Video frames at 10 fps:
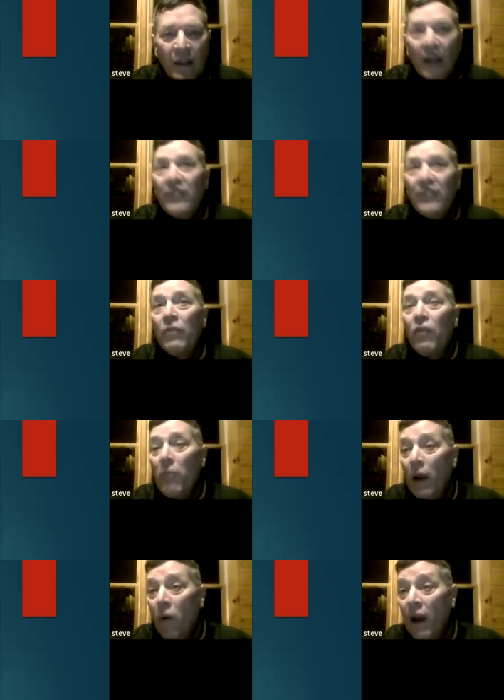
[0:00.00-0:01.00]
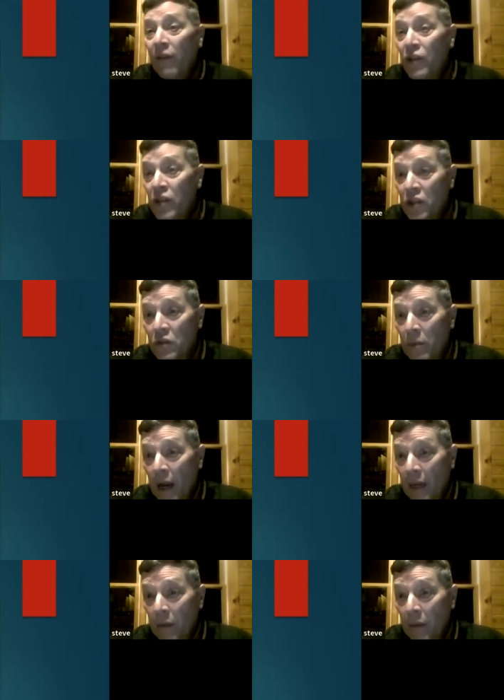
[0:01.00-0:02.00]
except for my wife. She just
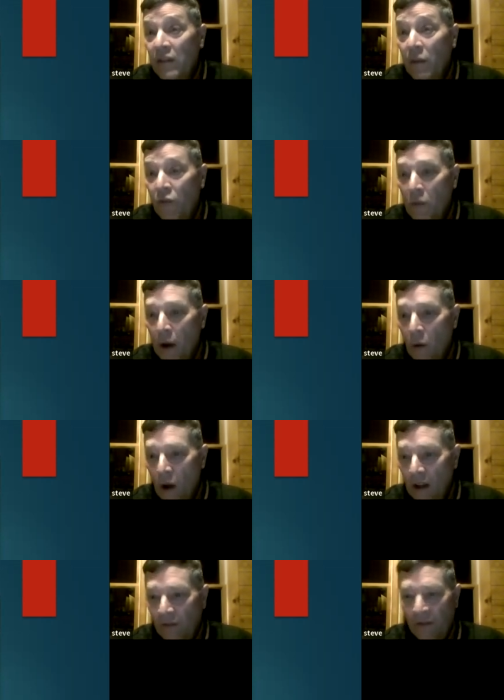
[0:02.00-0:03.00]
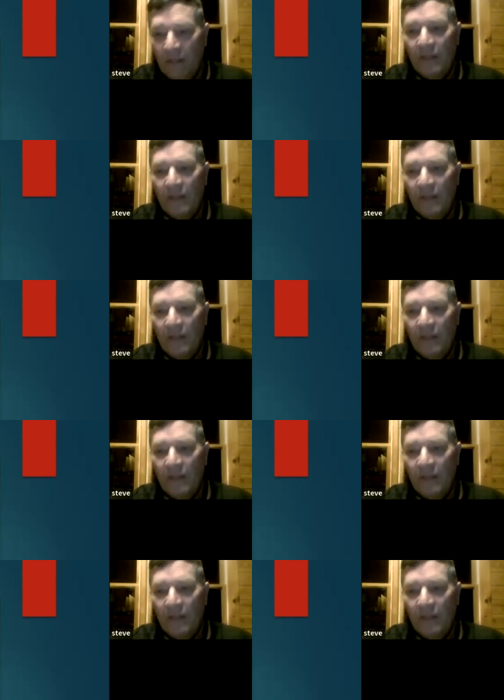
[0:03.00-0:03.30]
reminded me, except for my wife.